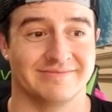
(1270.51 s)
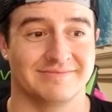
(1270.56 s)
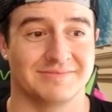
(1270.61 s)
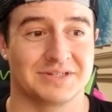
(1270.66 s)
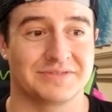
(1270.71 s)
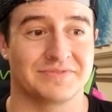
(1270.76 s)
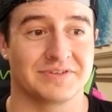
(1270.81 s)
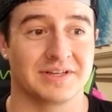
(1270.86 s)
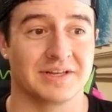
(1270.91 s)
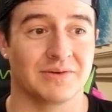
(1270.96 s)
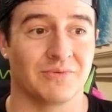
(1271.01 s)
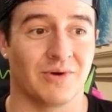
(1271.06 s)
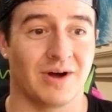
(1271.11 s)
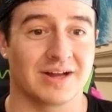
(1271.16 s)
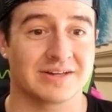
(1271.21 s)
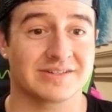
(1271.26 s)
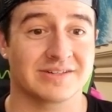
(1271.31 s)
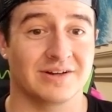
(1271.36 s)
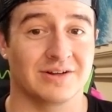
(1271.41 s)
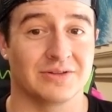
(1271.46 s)
But if you didn't
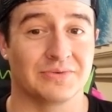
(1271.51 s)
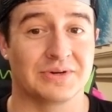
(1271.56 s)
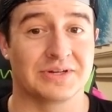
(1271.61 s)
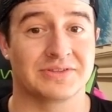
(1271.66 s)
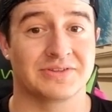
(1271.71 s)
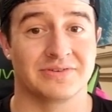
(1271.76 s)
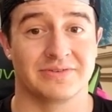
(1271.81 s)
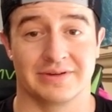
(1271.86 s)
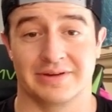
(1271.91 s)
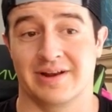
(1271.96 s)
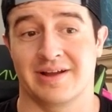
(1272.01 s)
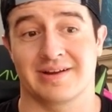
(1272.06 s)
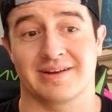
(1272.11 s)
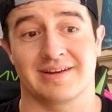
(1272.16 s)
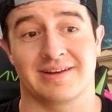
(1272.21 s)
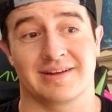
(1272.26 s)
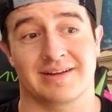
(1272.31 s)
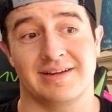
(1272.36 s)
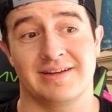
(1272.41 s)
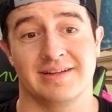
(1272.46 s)
watch it all the way through, you're not
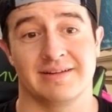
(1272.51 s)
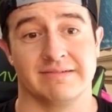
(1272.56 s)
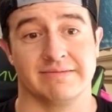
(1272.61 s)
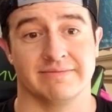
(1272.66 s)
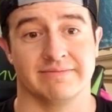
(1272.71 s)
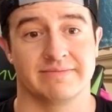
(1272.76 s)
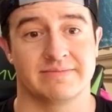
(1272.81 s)
going to get it.